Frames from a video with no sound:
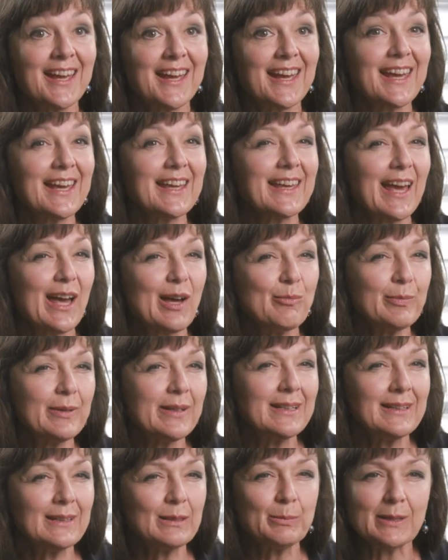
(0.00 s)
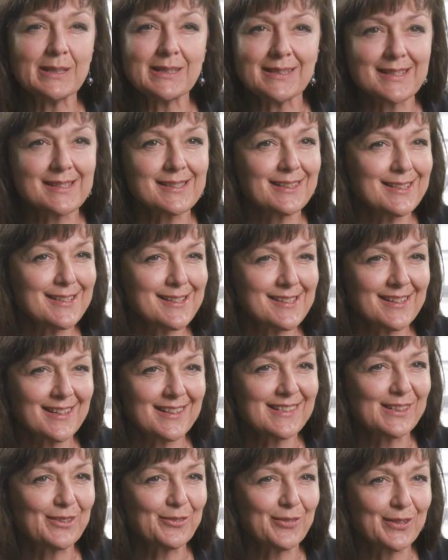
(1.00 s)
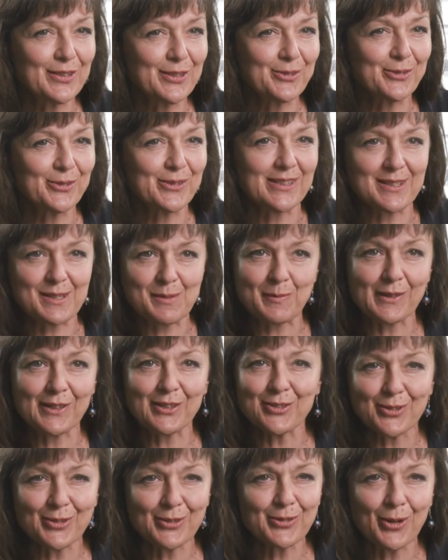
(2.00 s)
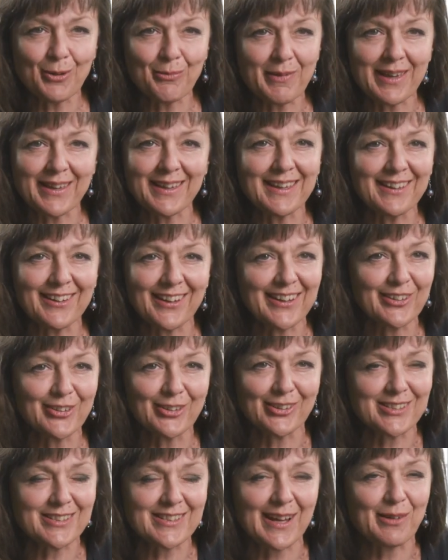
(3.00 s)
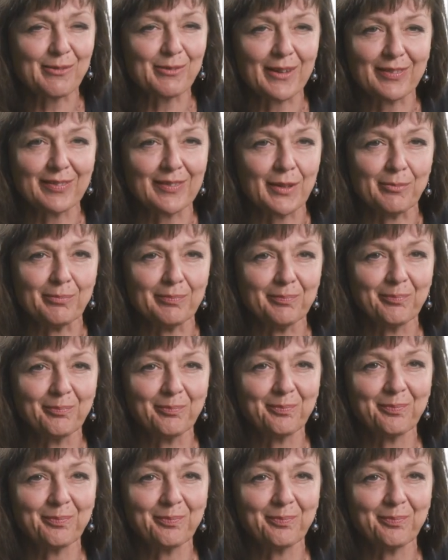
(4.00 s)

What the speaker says: it can be a little bit disconcerting for the audience because you're not making eye contact with them.